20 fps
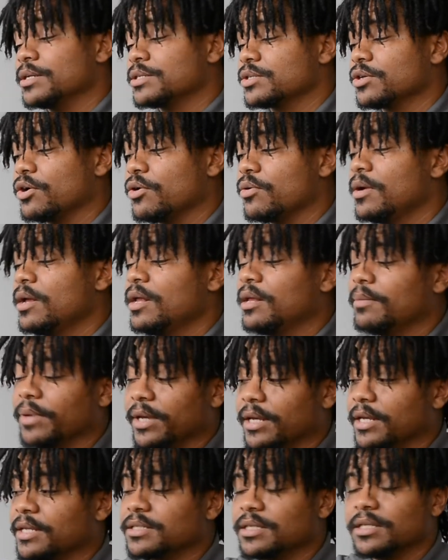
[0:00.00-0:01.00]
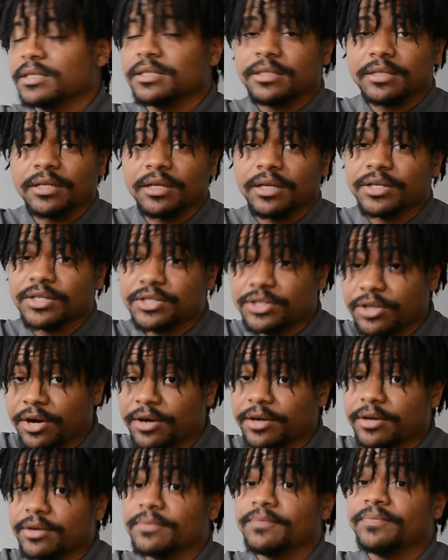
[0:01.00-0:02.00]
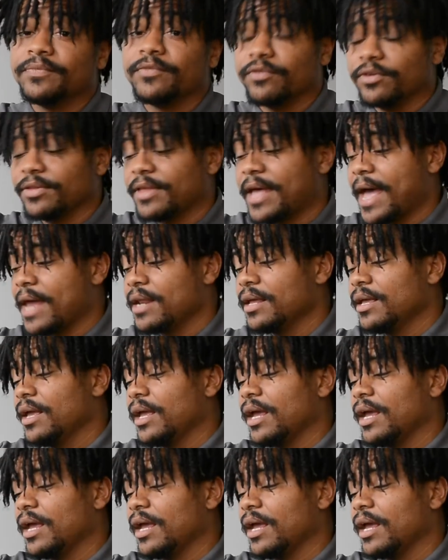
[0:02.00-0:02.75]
So, but this is a good starter for that.